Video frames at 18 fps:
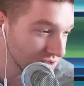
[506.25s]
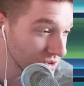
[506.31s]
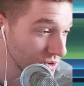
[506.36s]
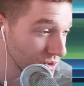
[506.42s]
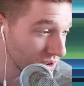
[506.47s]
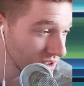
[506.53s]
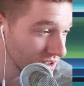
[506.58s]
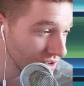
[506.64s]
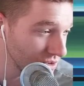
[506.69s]
So
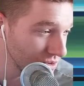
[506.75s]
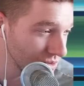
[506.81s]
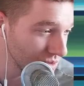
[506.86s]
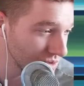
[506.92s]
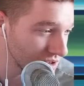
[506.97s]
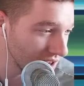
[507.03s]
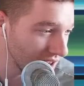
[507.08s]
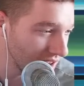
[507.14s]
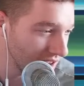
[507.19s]
you can
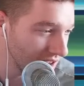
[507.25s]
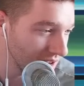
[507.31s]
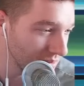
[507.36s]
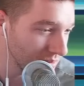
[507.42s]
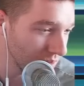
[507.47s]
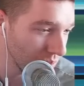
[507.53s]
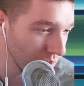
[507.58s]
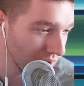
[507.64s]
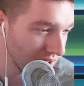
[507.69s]
use
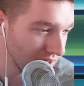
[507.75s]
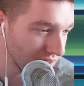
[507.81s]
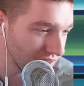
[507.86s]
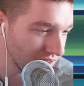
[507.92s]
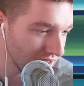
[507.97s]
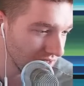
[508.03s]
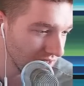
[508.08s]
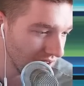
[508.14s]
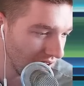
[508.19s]
him
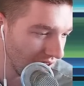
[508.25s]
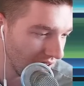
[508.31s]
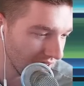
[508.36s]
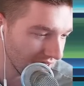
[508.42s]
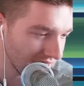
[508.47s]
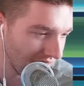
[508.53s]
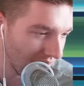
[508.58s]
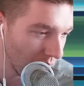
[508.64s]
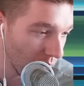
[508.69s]
with
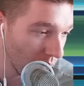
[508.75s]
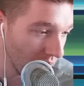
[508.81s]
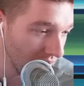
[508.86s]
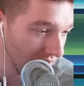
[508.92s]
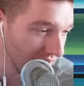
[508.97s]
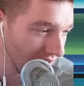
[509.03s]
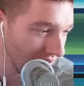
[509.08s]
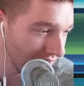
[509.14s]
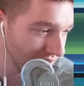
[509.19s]
Get
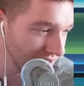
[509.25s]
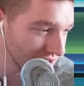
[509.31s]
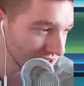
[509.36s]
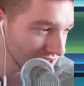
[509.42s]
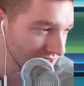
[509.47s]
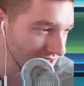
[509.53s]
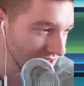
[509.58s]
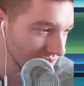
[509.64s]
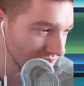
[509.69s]
One,
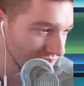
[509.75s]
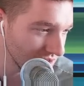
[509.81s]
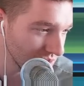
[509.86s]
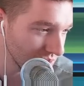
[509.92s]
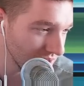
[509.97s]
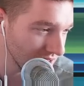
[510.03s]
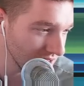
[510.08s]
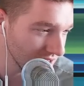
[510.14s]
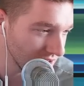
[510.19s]
obviously. You can
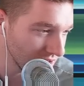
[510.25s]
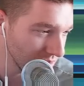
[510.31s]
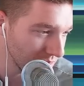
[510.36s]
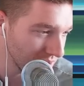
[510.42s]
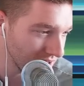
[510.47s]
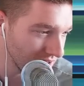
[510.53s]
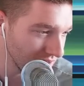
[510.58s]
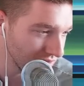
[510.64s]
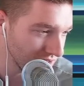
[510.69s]
do a little
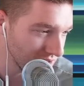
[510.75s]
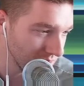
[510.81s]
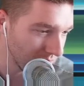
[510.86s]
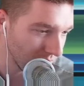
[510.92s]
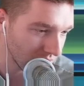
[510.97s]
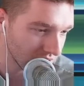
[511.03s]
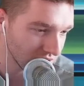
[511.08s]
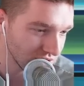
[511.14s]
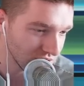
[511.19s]
bit of the
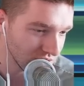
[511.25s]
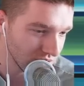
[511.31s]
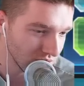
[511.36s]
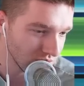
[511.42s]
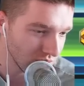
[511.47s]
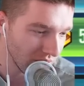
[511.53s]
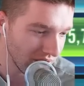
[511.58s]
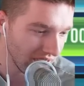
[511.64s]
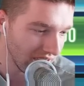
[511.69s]
Mark II
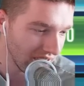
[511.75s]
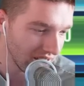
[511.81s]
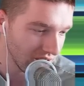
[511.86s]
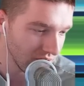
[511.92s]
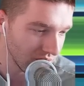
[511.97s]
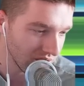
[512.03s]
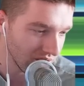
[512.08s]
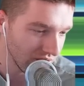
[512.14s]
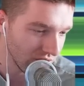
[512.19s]
raid.
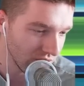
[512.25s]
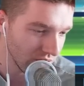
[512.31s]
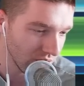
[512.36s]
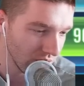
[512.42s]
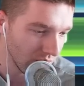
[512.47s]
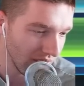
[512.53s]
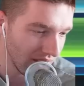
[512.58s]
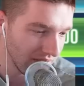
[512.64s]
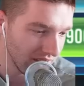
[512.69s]
You can
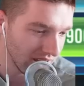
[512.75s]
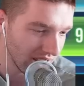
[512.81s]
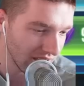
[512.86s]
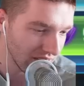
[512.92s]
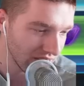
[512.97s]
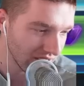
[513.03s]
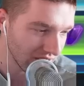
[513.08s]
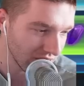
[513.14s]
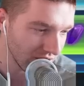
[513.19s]
do, and then I
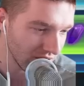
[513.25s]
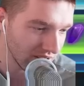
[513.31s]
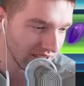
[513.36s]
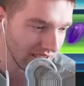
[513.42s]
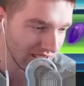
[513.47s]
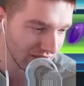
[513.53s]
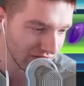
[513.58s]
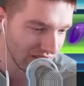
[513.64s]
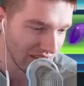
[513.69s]
think there
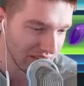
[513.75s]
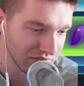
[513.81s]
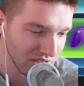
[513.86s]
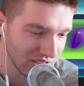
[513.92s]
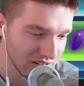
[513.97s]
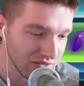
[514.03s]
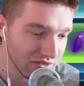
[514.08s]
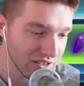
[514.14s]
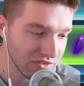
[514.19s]
are 5,
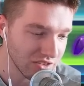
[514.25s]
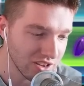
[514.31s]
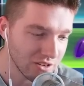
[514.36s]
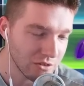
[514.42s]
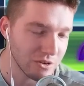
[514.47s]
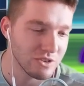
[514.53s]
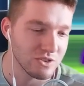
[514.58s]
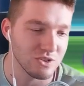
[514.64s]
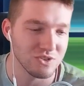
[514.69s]
10, 15
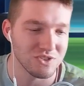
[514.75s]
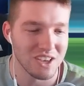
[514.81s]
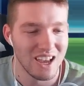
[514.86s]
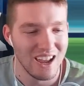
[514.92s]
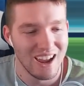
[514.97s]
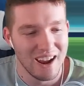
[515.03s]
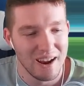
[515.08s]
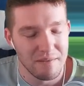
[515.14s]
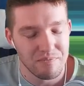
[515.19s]
crystals.
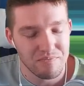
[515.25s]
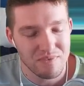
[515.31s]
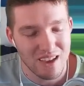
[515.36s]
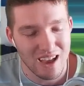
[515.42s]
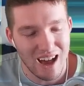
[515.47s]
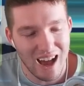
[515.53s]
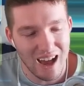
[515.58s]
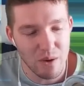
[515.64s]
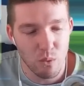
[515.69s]

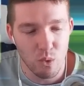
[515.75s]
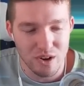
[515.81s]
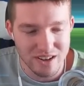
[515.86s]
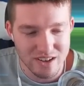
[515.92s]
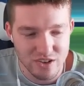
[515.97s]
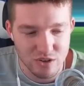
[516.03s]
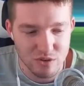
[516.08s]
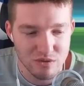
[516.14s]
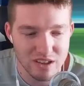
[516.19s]
I
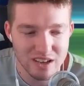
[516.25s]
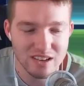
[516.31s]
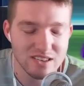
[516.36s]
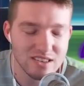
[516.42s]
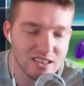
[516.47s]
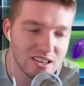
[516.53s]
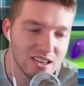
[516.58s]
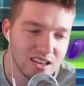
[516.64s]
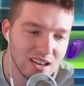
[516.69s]
wouldn't do this.